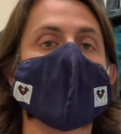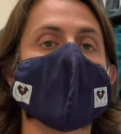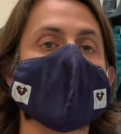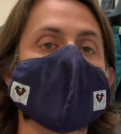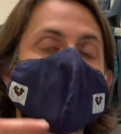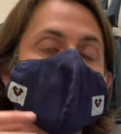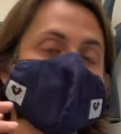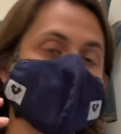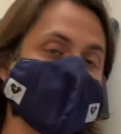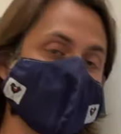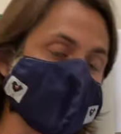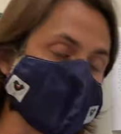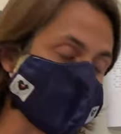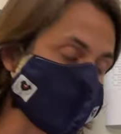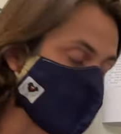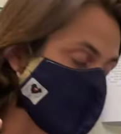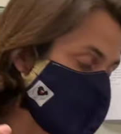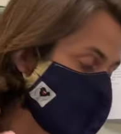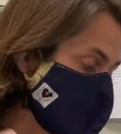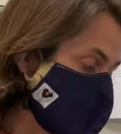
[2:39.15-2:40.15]
And if
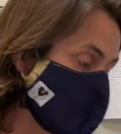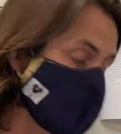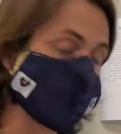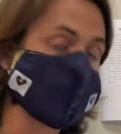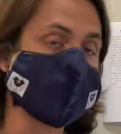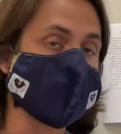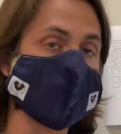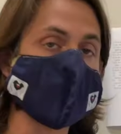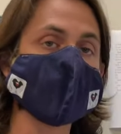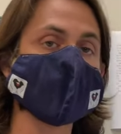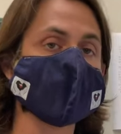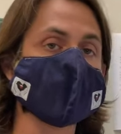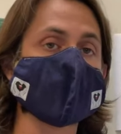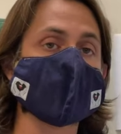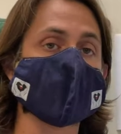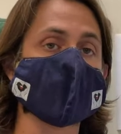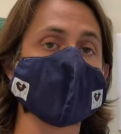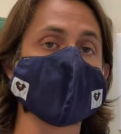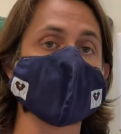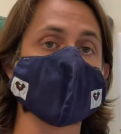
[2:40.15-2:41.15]
they're able to
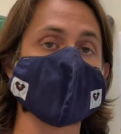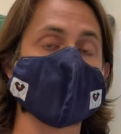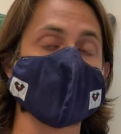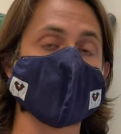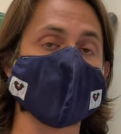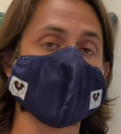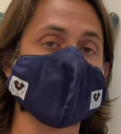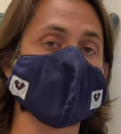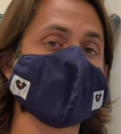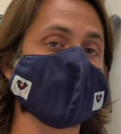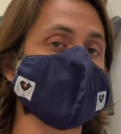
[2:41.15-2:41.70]
get it all out,